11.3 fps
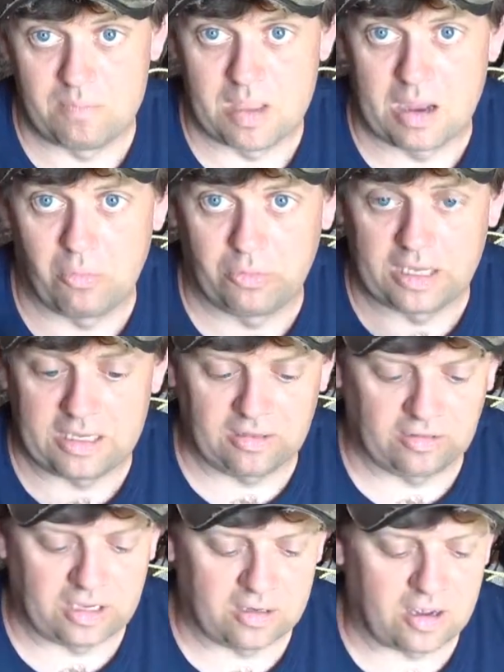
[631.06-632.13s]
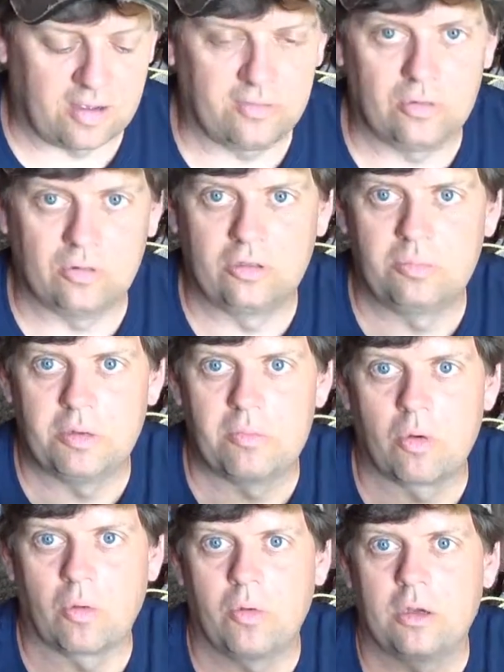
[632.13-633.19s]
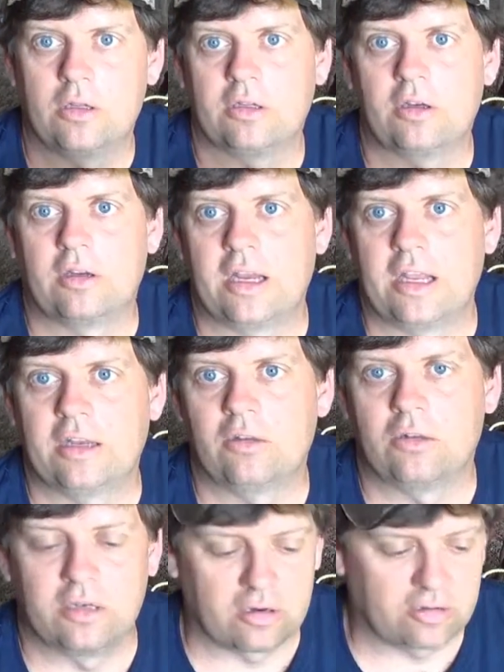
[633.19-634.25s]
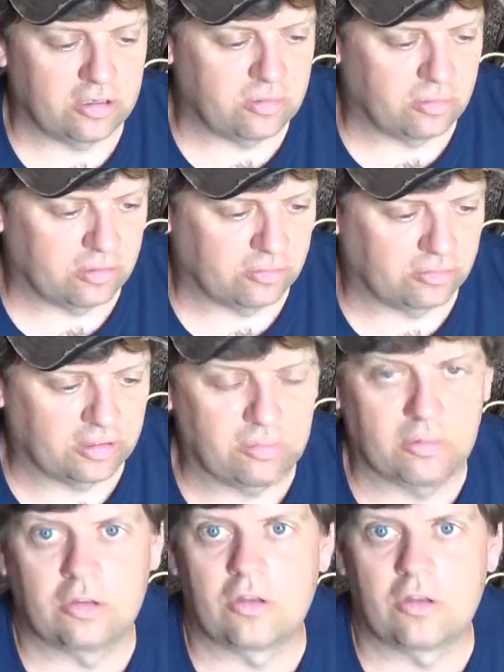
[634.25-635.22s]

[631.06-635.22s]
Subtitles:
will take this head off, do a little bit more whittling on the handle, and I'll show you what it looks like when it's